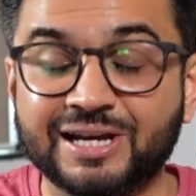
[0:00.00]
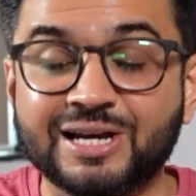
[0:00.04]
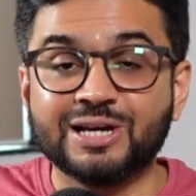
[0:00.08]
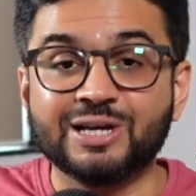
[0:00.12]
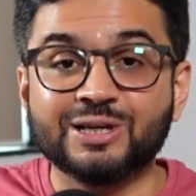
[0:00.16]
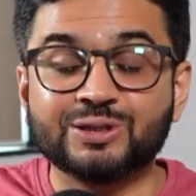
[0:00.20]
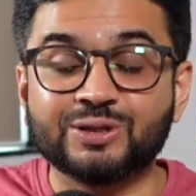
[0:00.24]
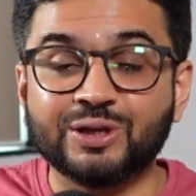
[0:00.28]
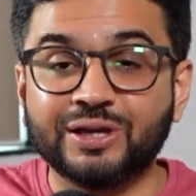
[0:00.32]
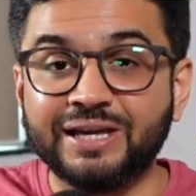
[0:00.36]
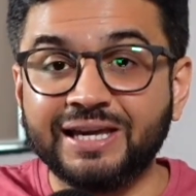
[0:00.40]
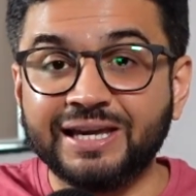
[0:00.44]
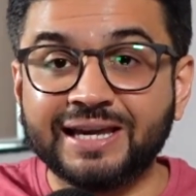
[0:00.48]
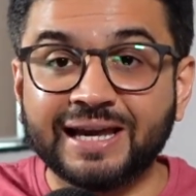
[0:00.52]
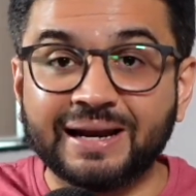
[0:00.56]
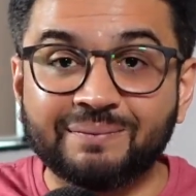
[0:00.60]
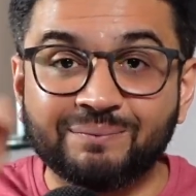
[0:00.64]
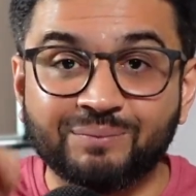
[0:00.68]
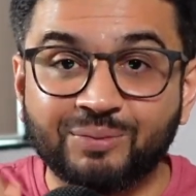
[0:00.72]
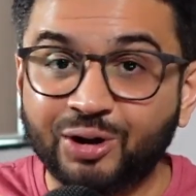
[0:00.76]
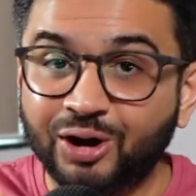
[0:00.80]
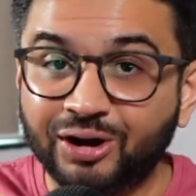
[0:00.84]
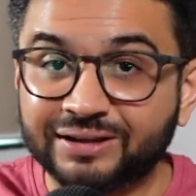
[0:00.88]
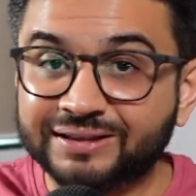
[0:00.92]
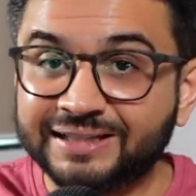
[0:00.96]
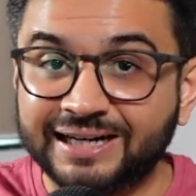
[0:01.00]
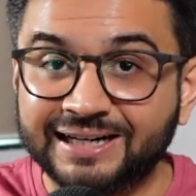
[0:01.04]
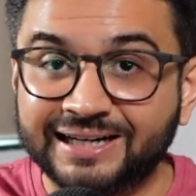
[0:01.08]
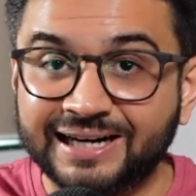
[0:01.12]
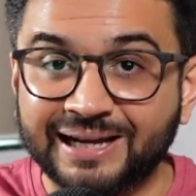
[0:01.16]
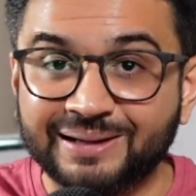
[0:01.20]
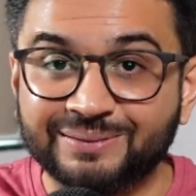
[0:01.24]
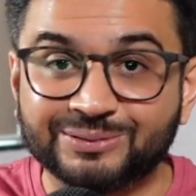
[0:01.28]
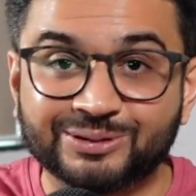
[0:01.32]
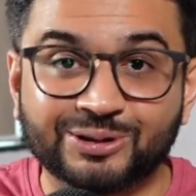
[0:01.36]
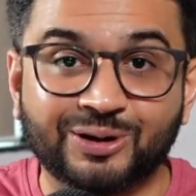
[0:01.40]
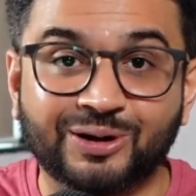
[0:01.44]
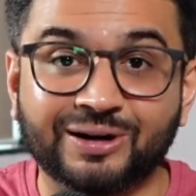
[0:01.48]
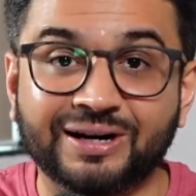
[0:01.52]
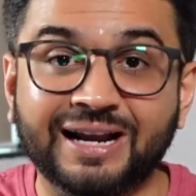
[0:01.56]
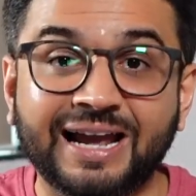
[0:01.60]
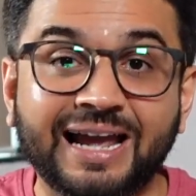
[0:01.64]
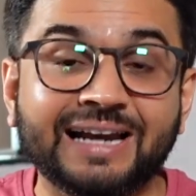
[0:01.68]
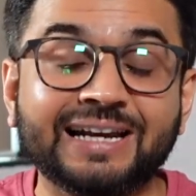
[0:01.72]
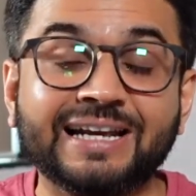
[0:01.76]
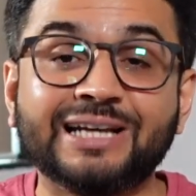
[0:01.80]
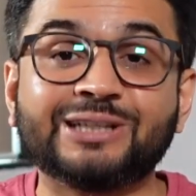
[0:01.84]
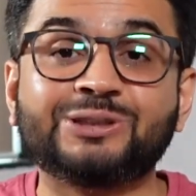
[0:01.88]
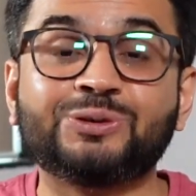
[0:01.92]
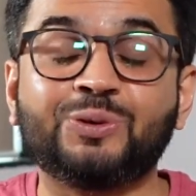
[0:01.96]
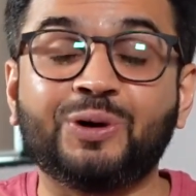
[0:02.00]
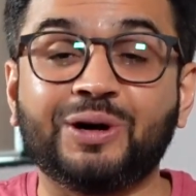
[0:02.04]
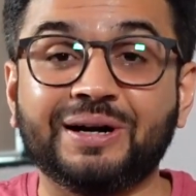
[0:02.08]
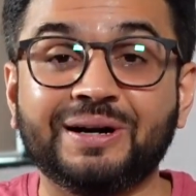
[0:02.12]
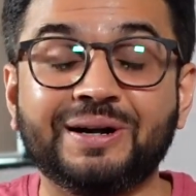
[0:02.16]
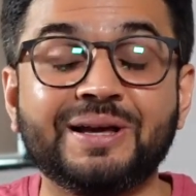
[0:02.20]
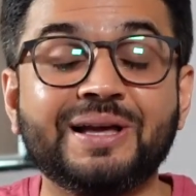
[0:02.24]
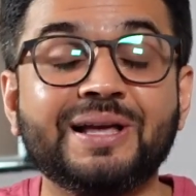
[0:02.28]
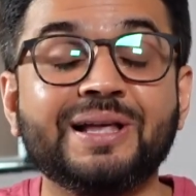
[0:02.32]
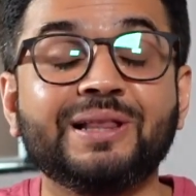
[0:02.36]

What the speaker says: So he can block that time slot. And guess what?